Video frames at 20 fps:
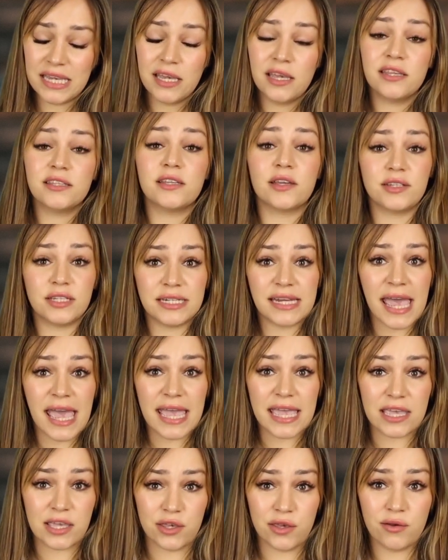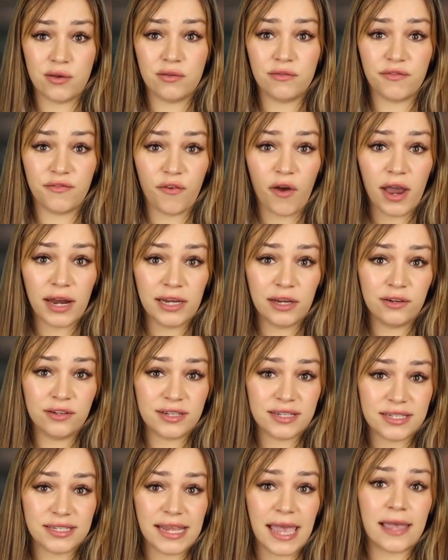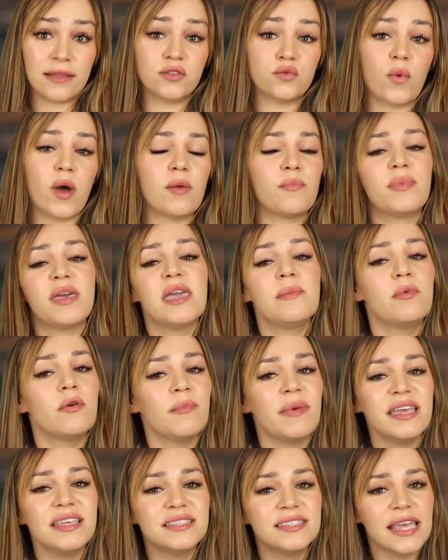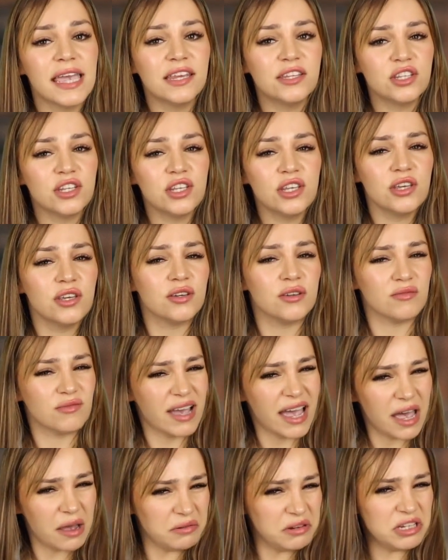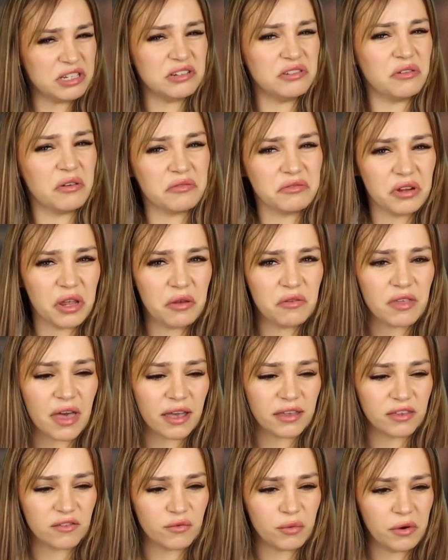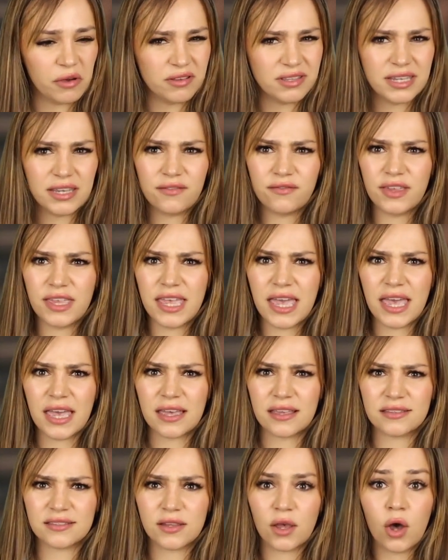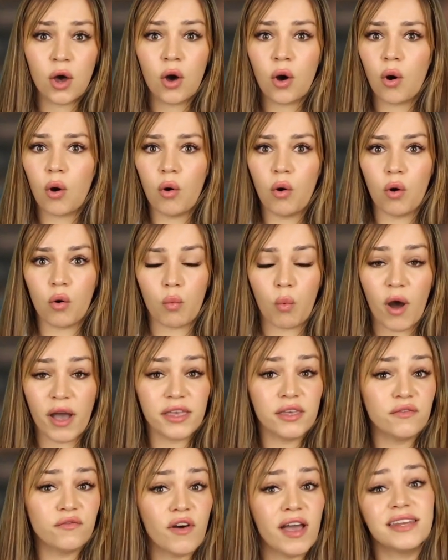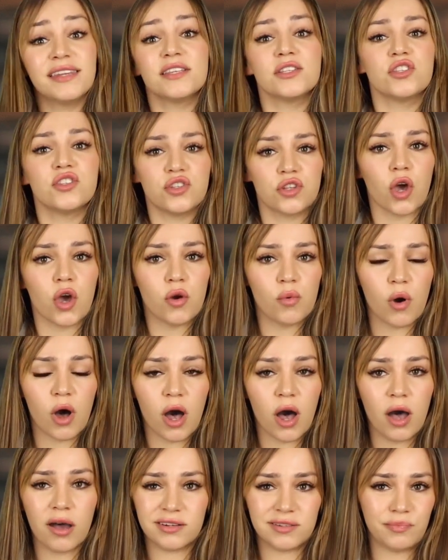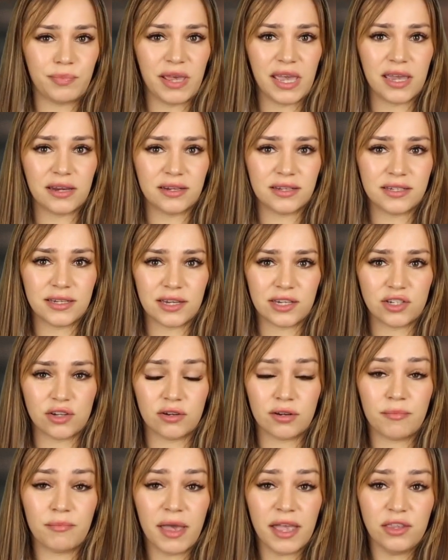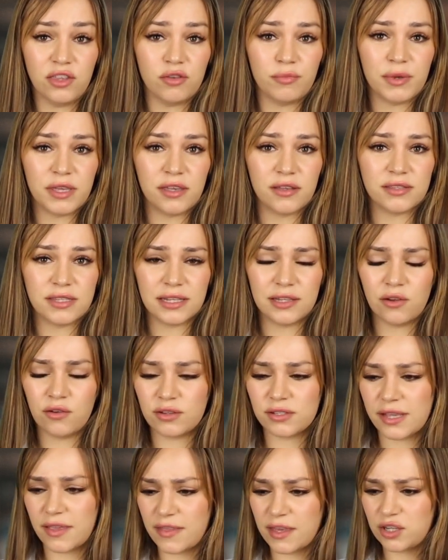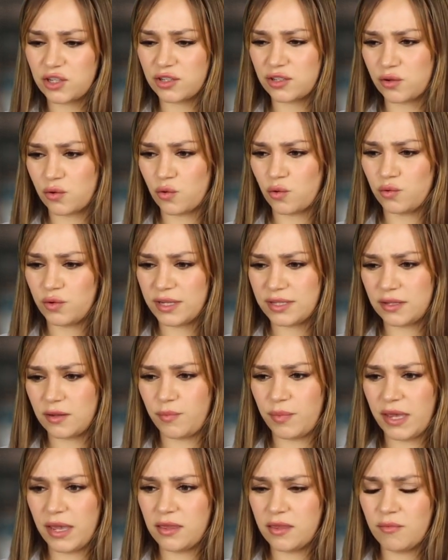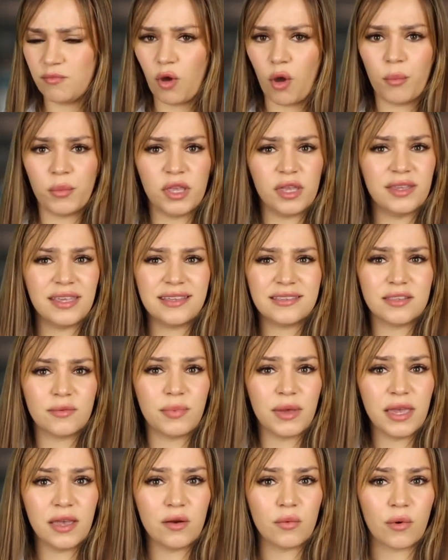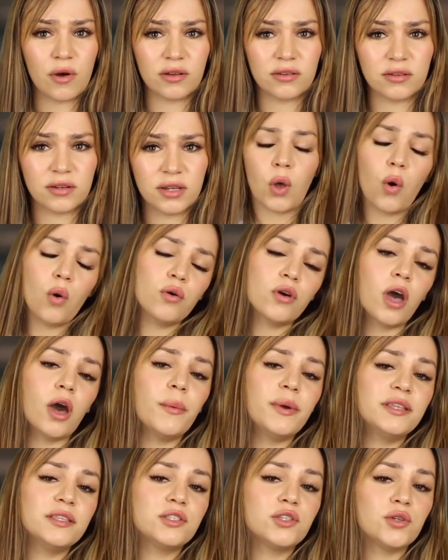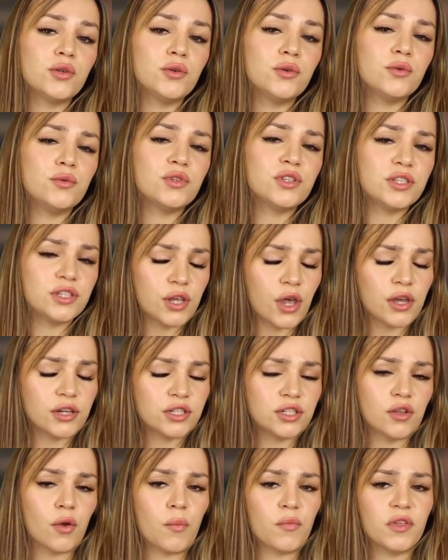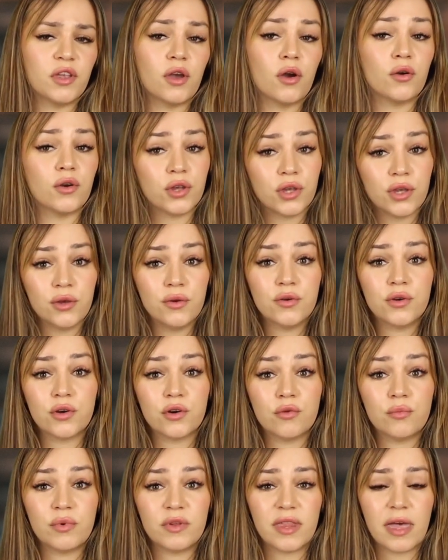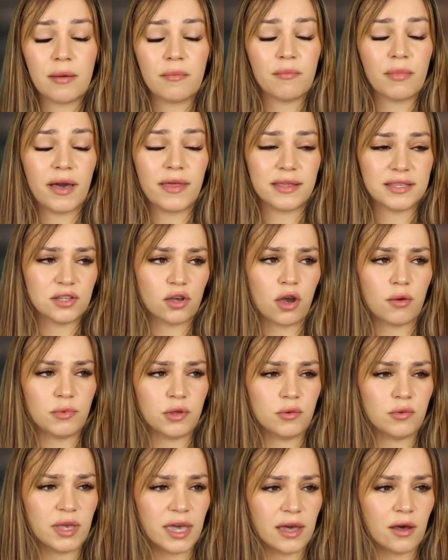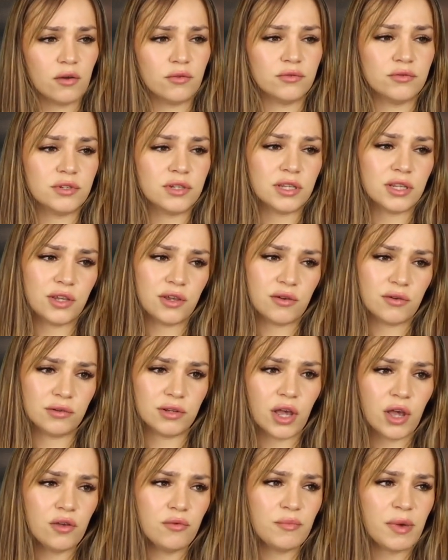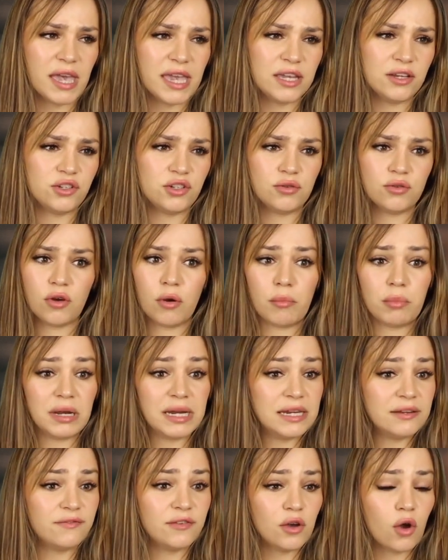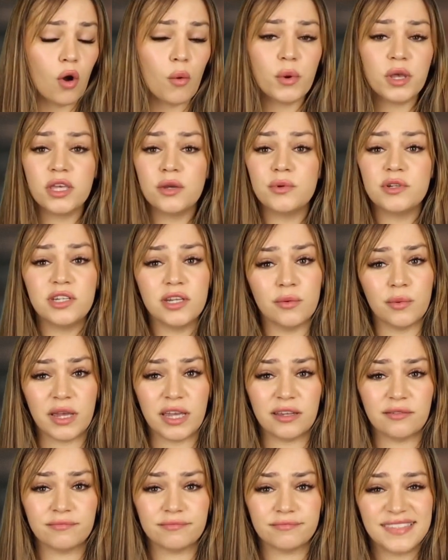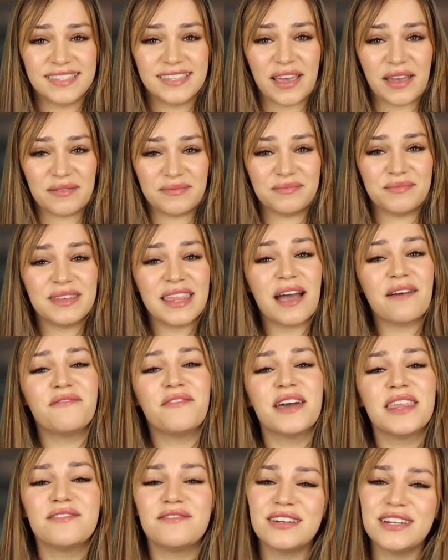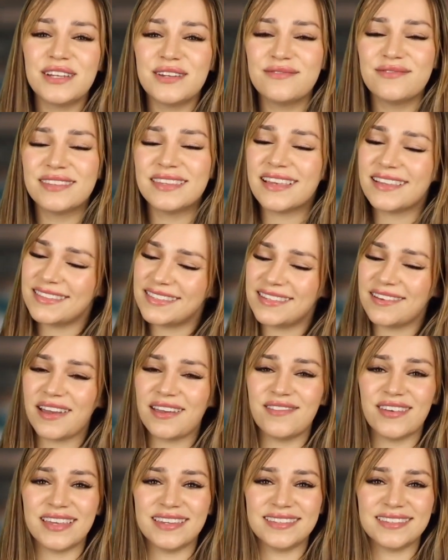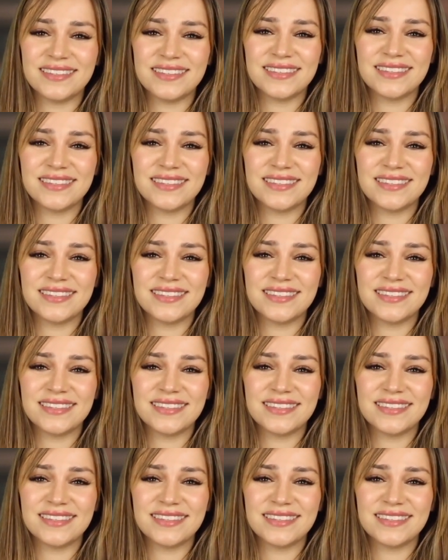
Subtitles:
So today, you could finally understand why people may say to you, "How did you not know that? You've worked here for years." Or why you find it so hard picking a dish on a menu because it looks like they just all disappear the moment you need to pick one. Or going to search something on Google, but then by the time you get onto the Google homepage, you completely forgot what you were doing. So, without further ado, let's dive in.